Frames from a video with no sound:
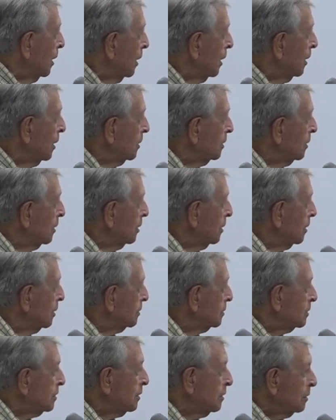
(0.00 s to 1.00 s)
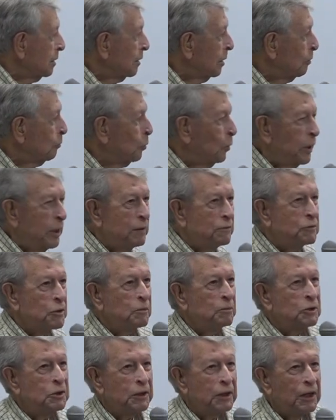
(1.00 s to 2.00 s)
and, uh, and weaves
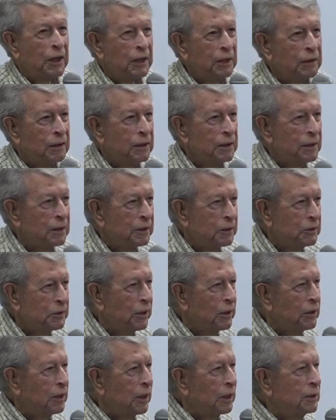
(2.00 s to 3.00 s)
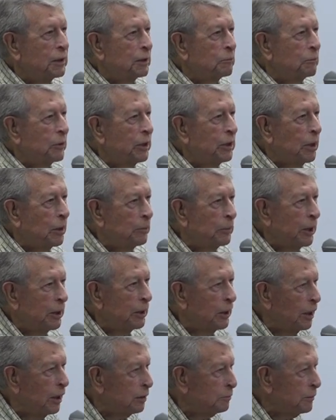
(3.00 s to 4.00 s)
them together in a yarn that may or
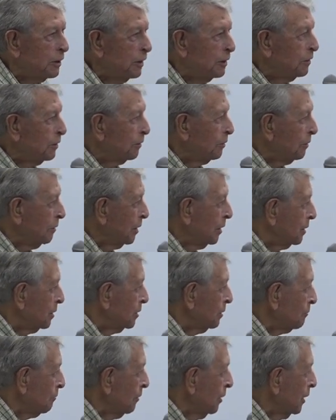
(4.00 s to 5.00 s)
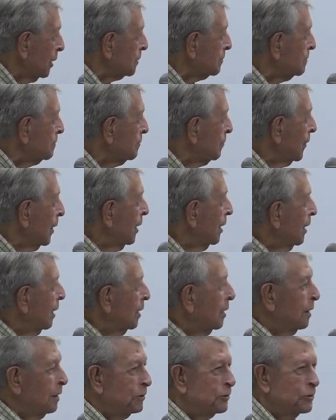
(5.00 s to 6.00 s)
may not be totally correct.
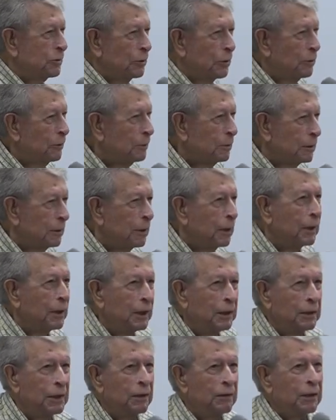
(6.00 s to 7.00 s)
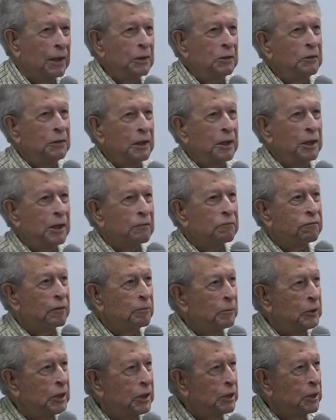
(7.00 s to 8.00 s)
So anything you hear
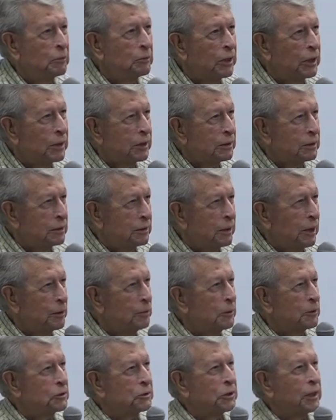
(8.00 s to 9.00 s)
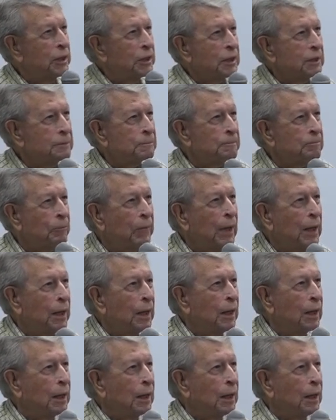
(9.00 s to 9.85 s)
from me, you better double check it.